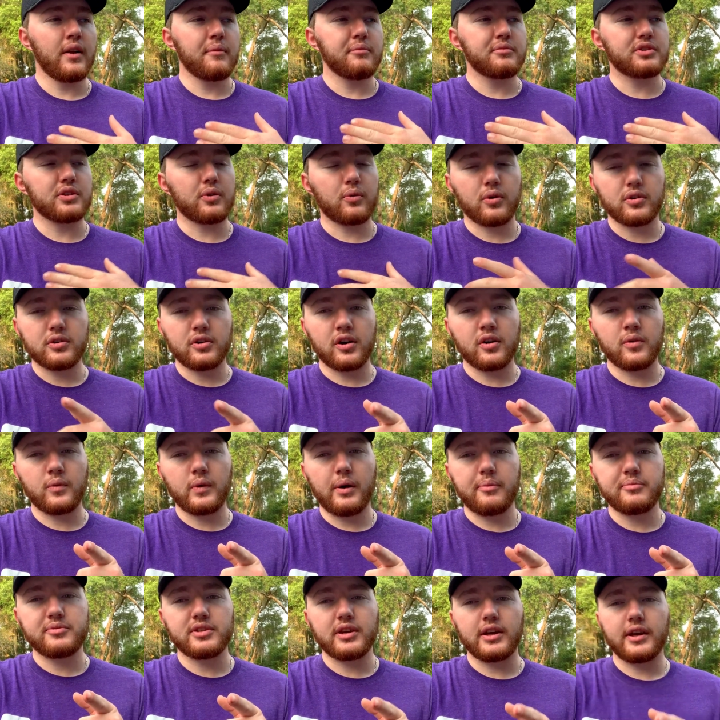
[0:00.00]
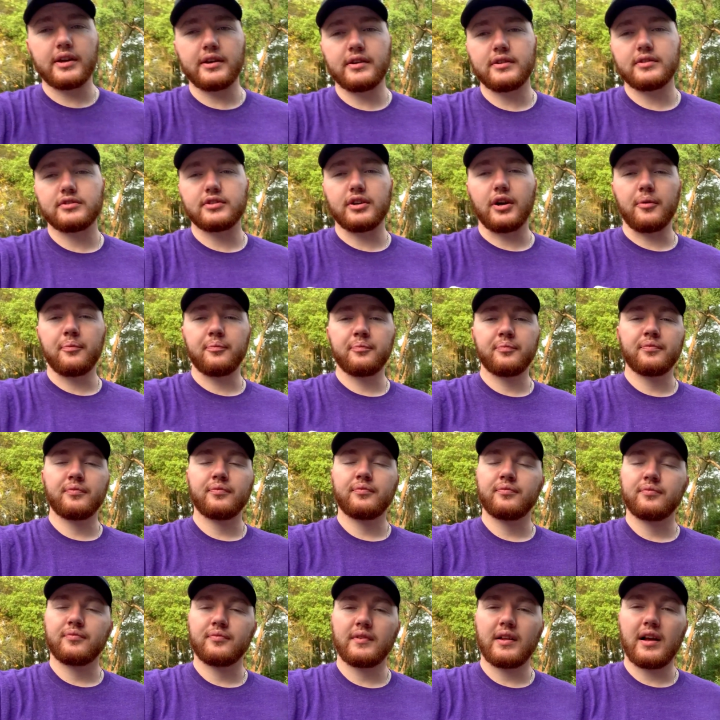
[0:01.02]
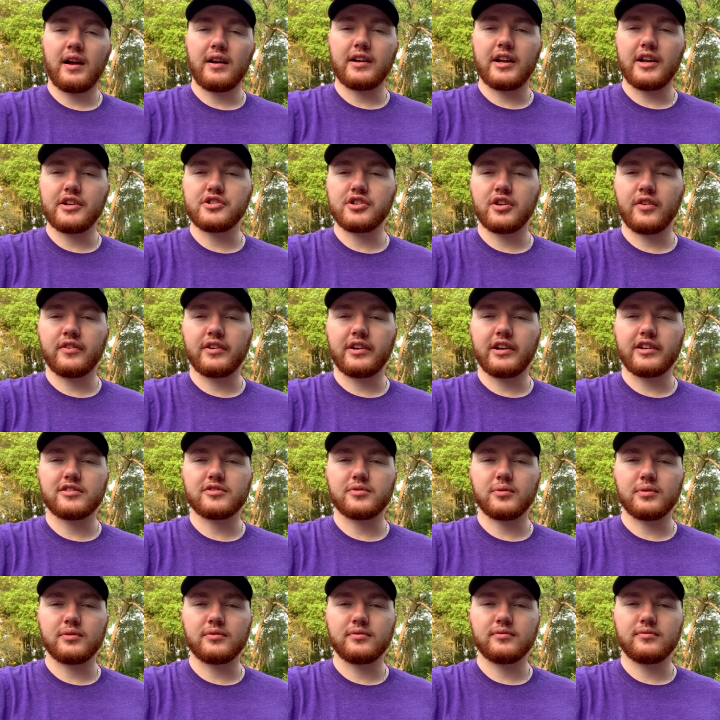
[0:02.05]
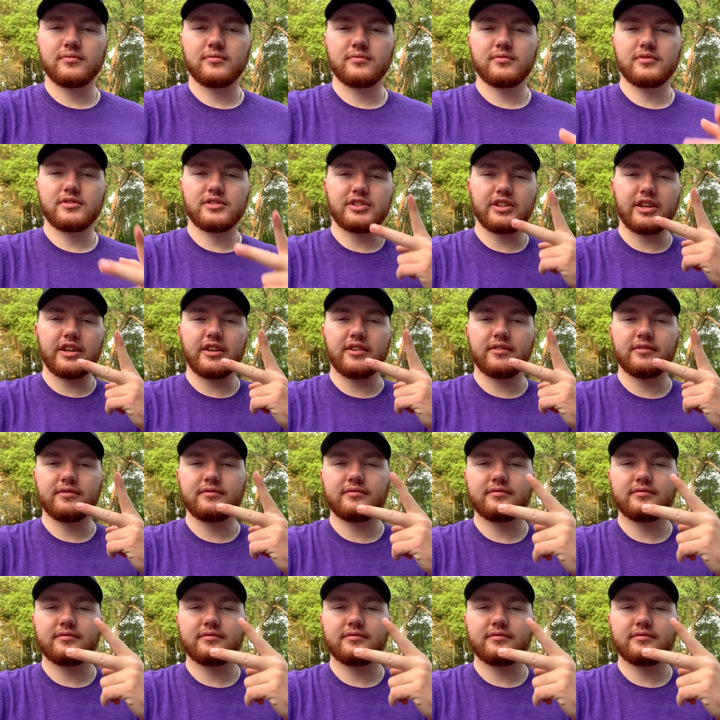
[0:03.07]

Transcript: Still working on a website. So I'll catch you on the next one. See ya.